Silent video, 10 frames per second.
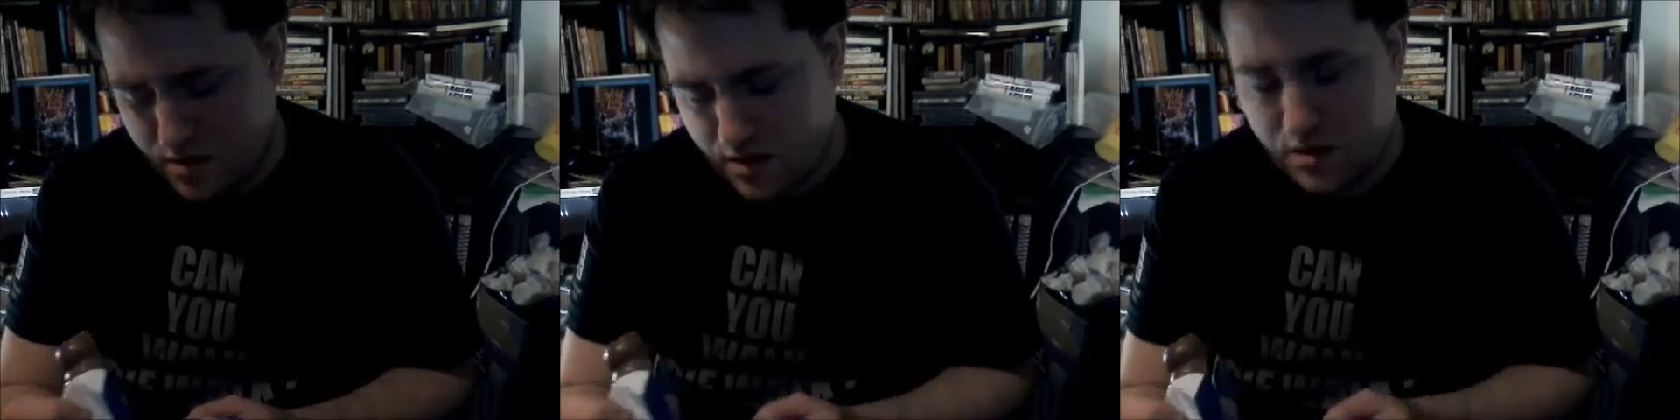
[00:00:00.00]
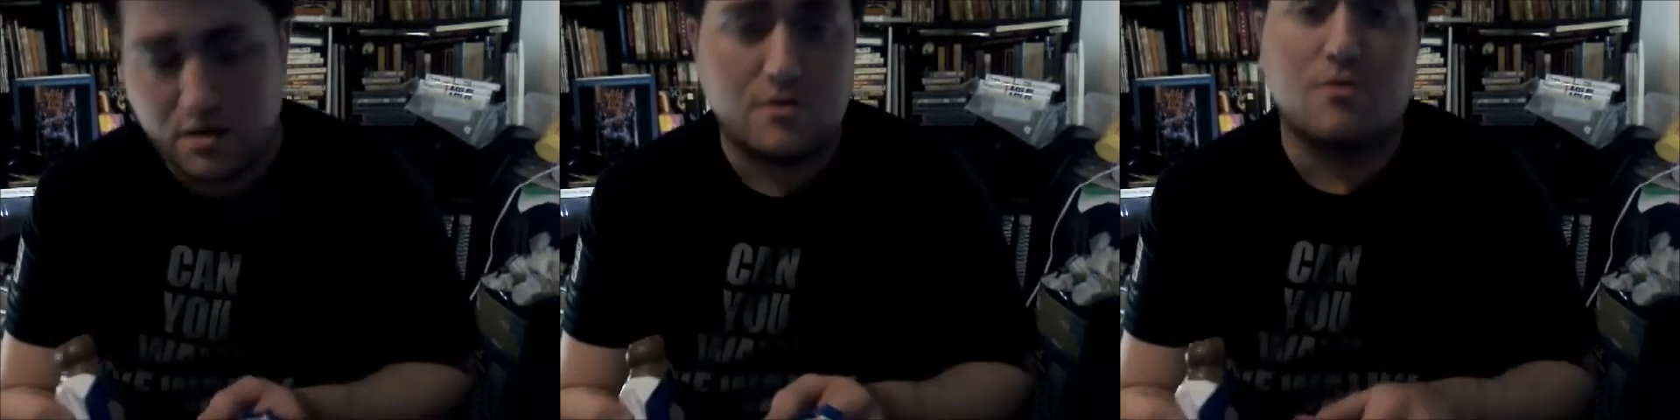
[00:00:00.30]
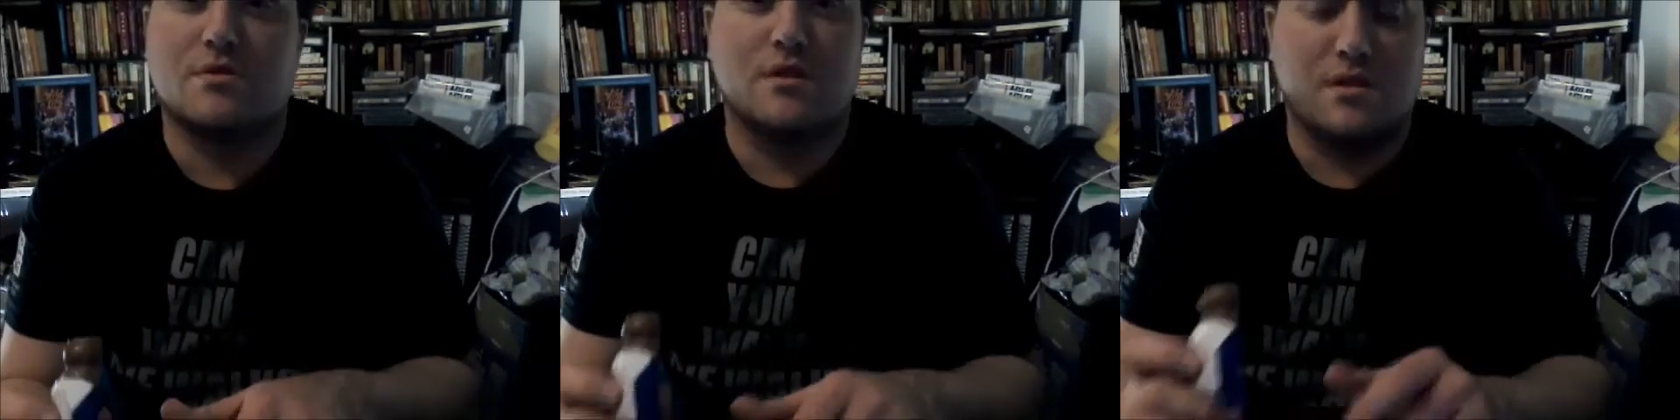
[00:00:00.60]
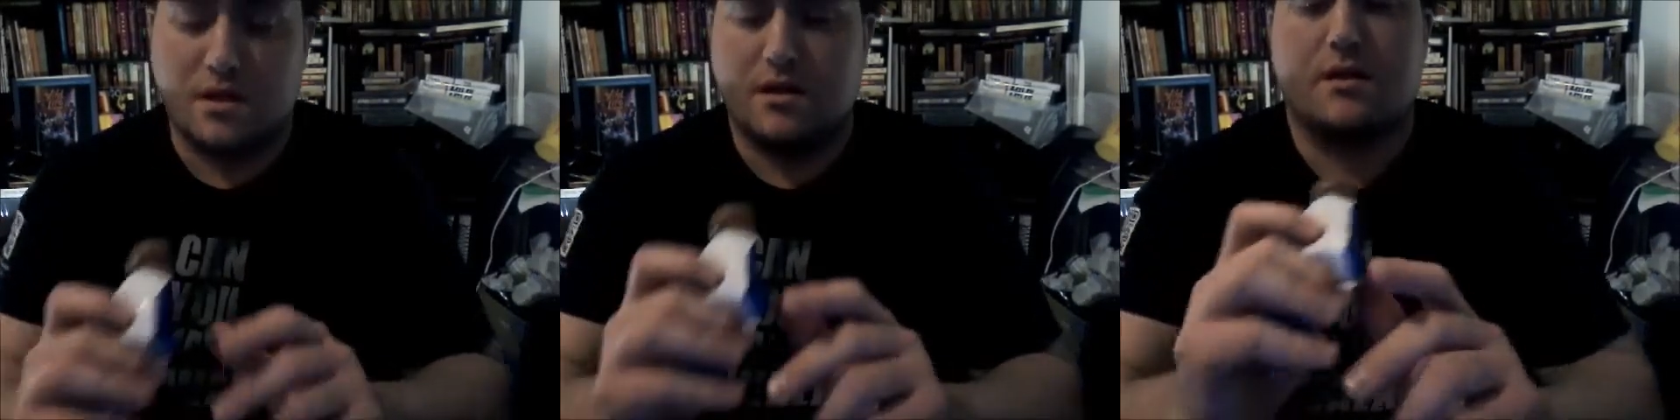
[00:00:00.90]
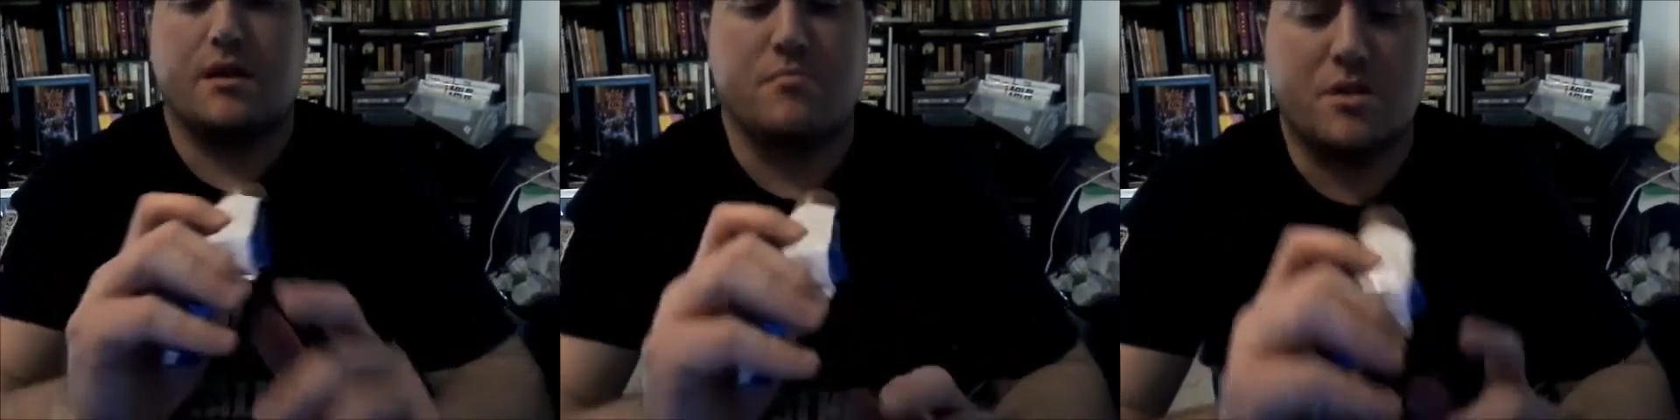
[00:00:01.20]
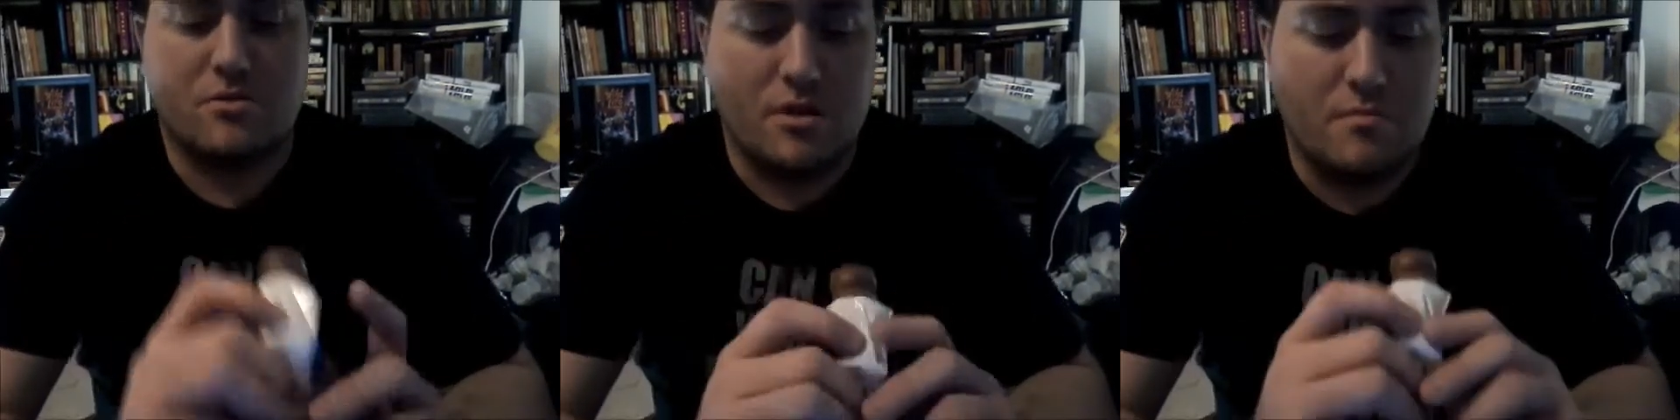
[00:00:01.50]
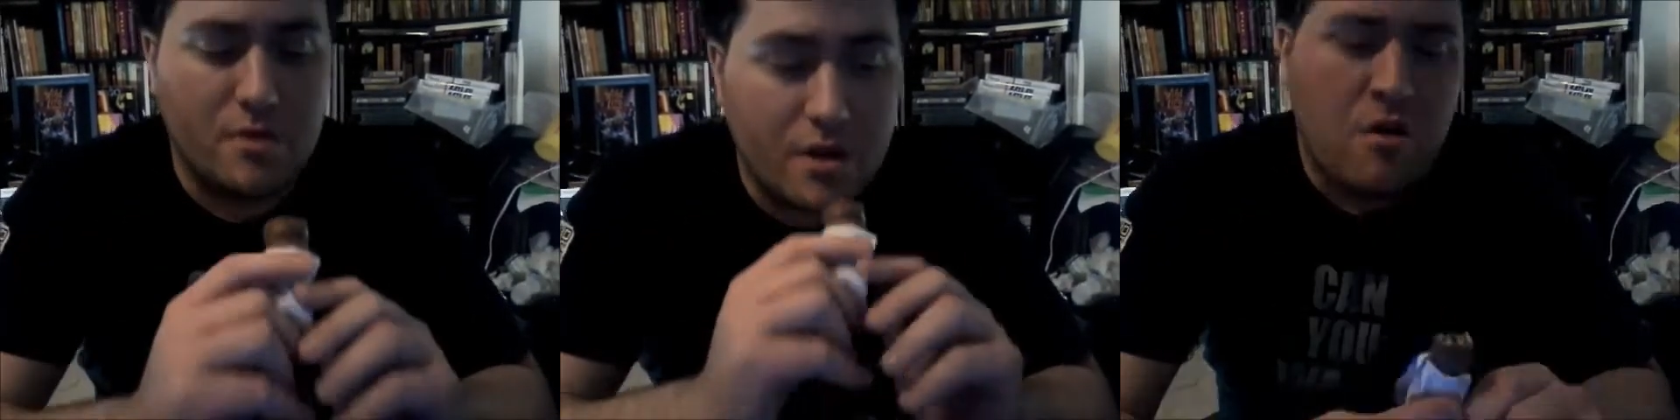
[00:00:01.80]
And of course, it's a goddamn mystery,
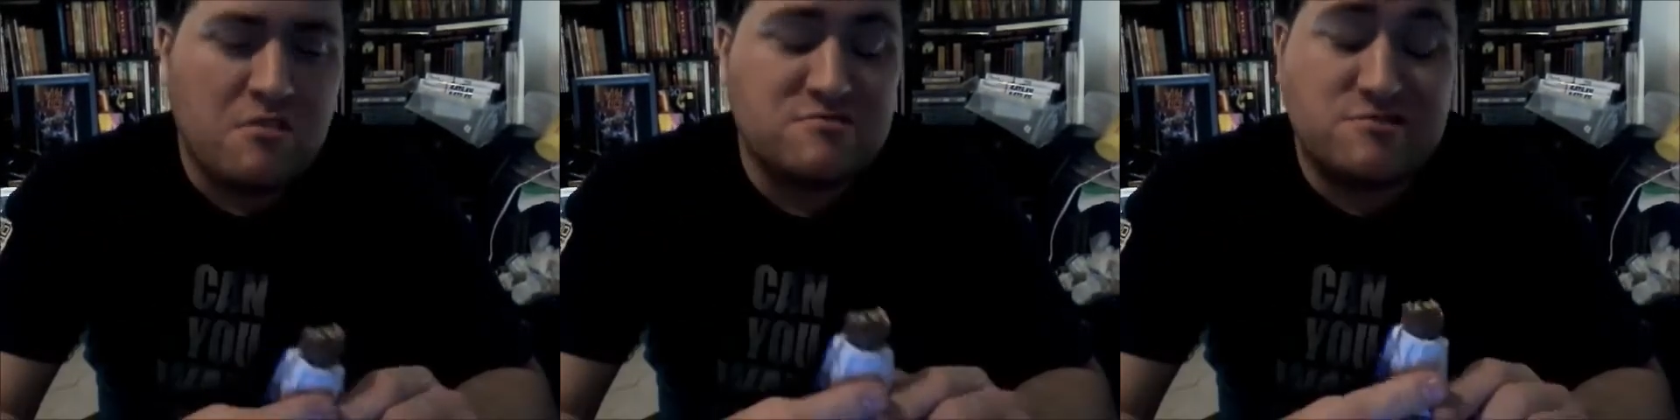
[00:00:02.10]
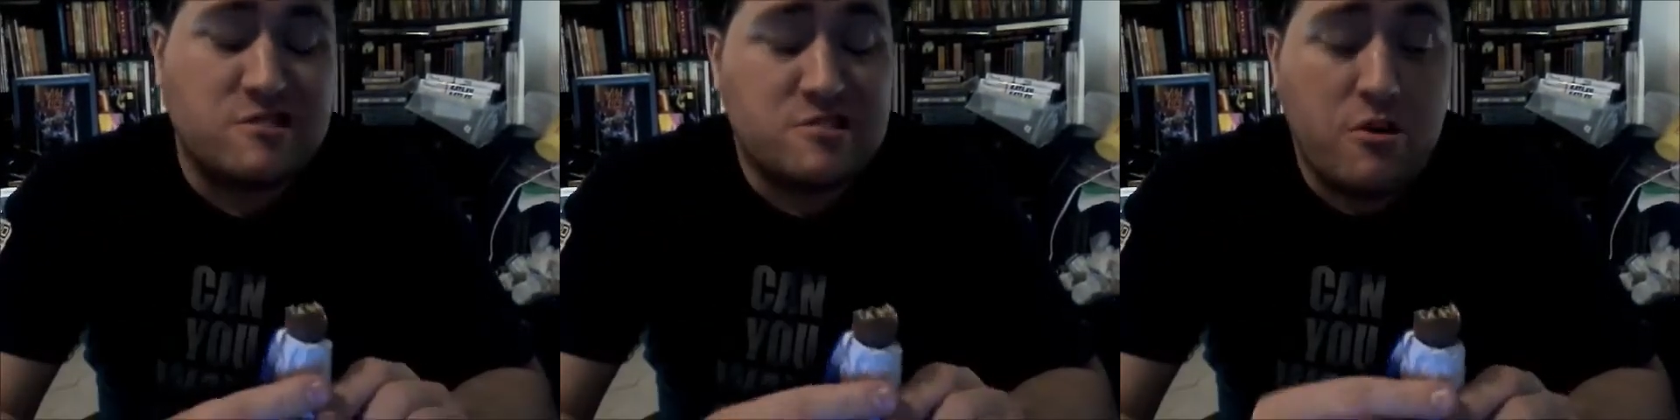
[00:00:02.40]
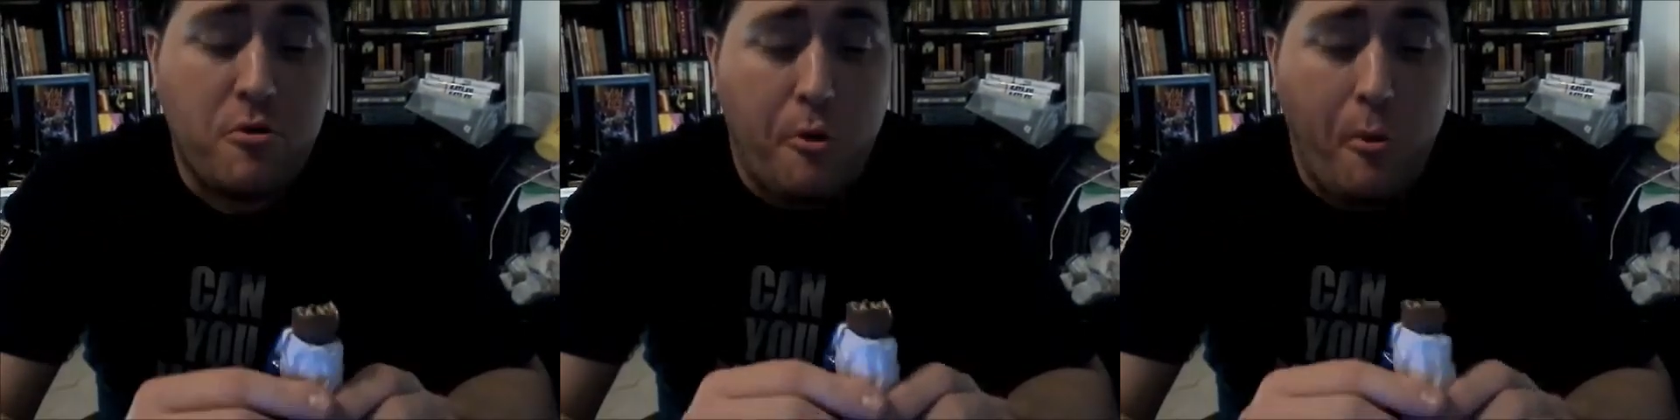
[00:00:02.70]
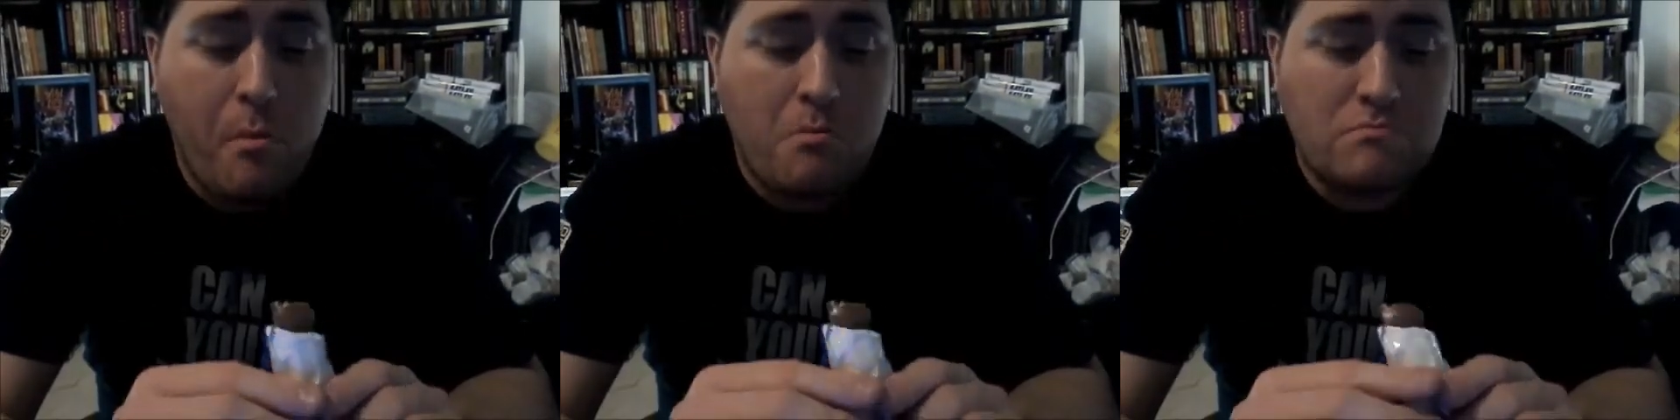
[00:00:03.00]
but it's not terrible.